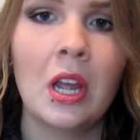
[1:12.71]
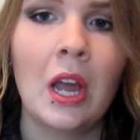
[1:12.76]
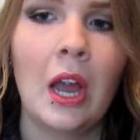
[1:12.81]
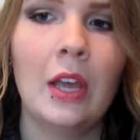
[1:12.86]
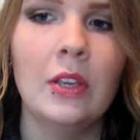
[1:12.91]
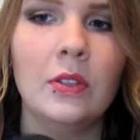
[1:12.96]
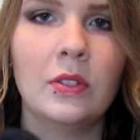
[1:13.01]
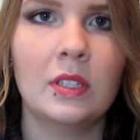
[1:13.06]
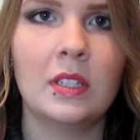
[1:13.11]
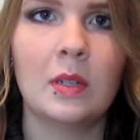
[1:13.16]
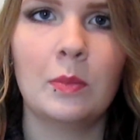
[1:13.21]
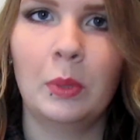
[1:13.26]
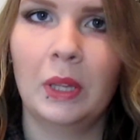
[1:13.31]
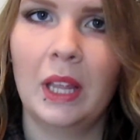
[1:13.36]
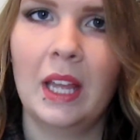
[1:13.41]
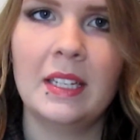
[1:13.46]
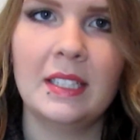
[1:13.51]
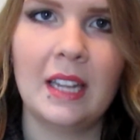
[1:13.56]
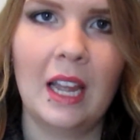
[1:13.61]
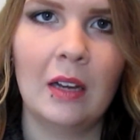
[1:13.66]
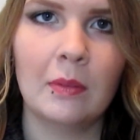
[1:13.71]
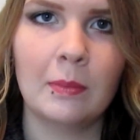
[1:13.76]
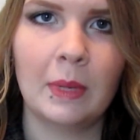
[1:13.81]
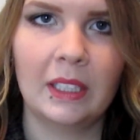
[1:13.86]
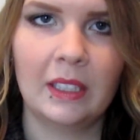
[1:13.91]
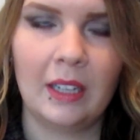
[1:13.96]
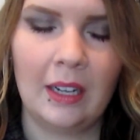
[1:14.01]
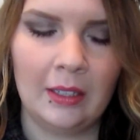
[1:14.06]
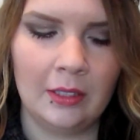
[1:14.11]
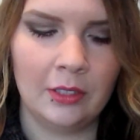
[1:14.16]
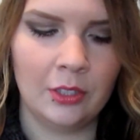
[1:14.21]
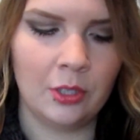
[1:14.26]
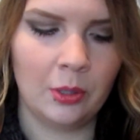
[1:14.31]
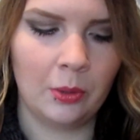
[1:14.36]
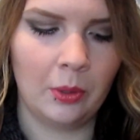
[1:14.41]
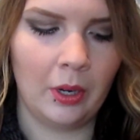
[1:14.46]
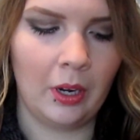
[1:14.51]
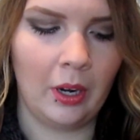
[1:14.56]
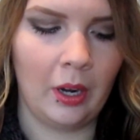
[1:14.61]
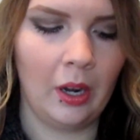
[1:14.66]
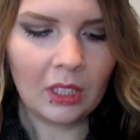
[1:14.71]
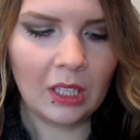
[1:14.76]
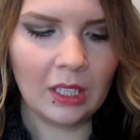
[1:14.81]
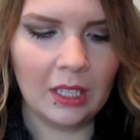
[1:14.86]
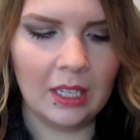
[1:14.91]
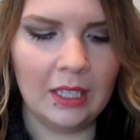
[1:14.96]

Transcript: I use it to blend out my contour.